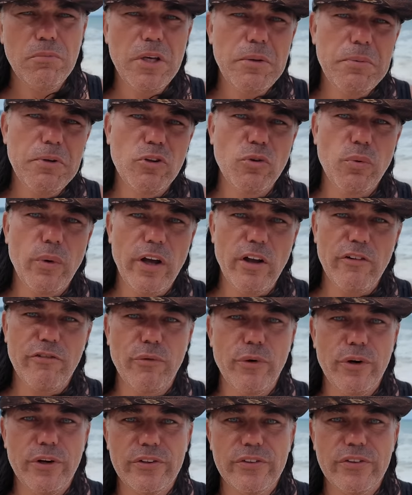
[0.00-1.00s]
maybe
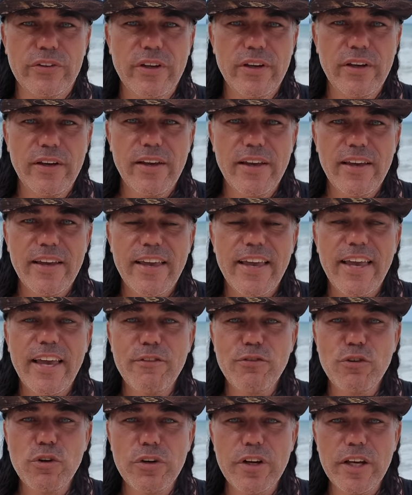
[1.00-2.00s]
12 words.
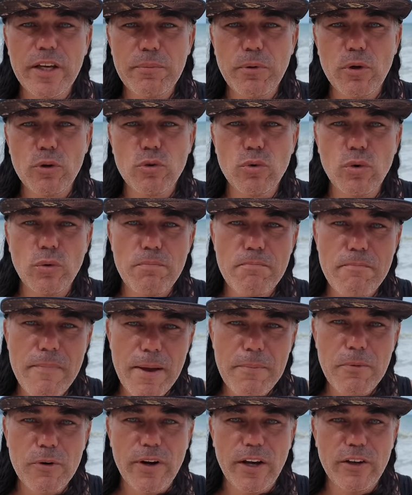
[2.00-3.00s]
If you're able to
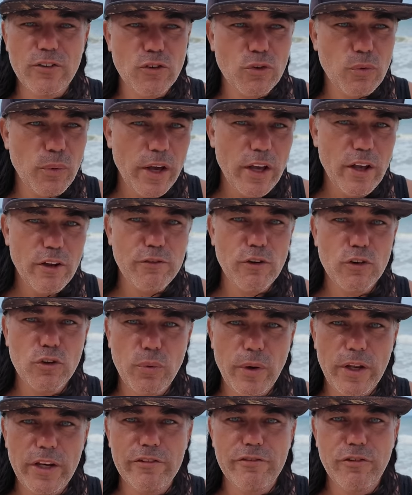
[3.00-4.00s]
memorize 12 or
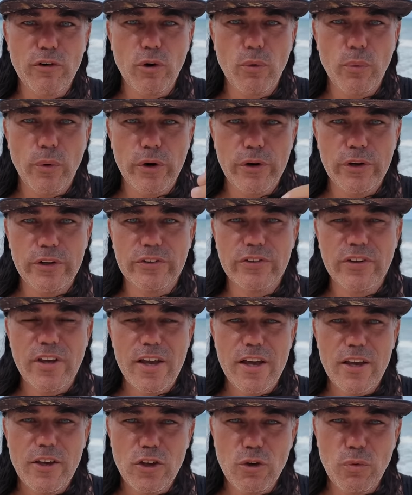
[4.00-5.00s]
24 words,
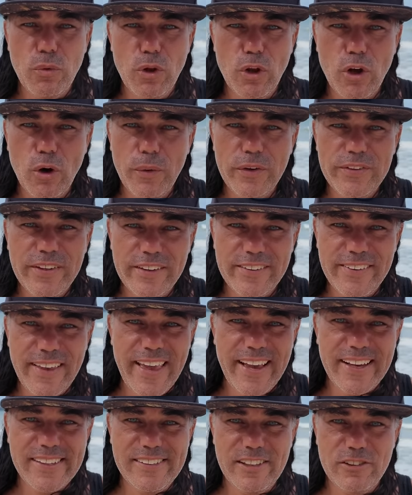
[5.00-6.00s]
you will always have
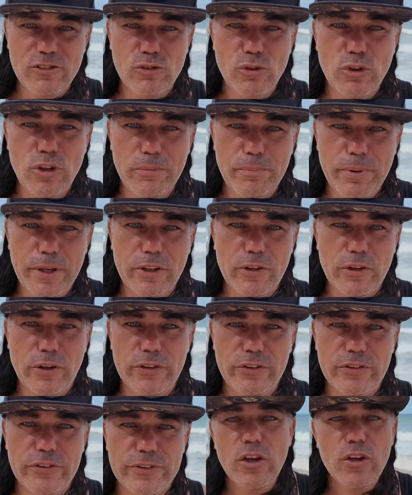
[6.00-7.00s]
access to your
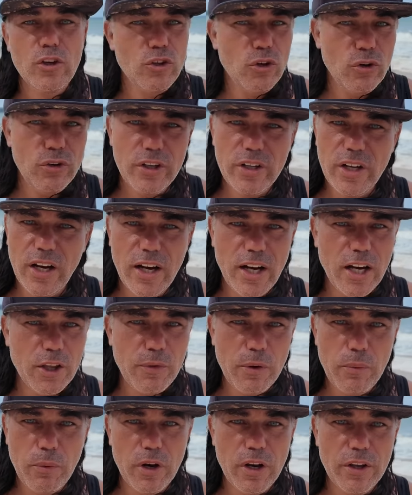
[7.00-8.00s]
Bitcoins. You don't need a
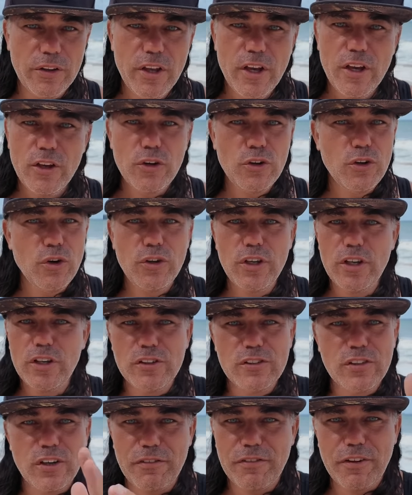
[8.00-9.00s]
hardware wallet, you don't need a
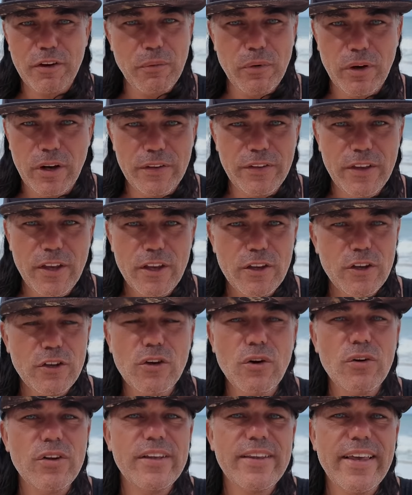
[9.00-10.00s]
software wallet, you
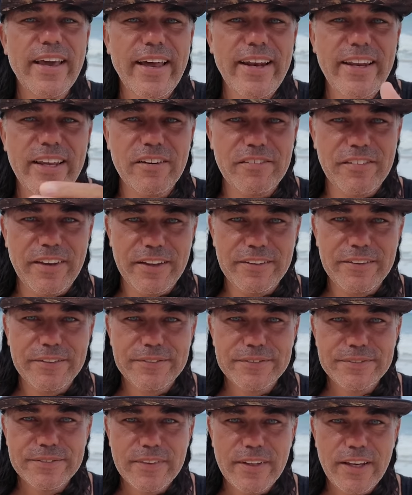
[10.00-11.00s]
don't need any of that
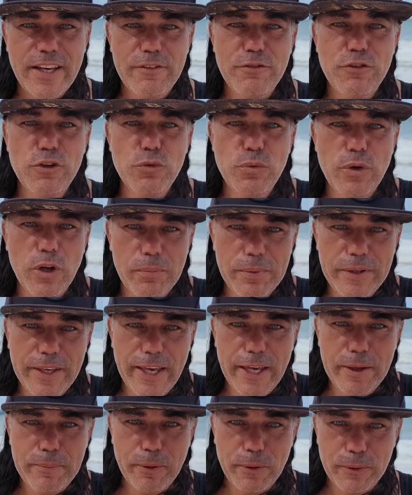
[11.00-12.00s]
if you will be
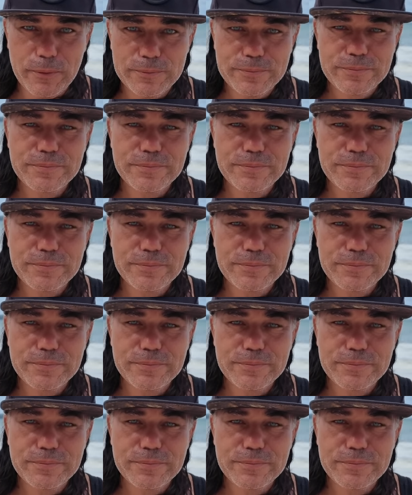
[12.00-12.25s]
able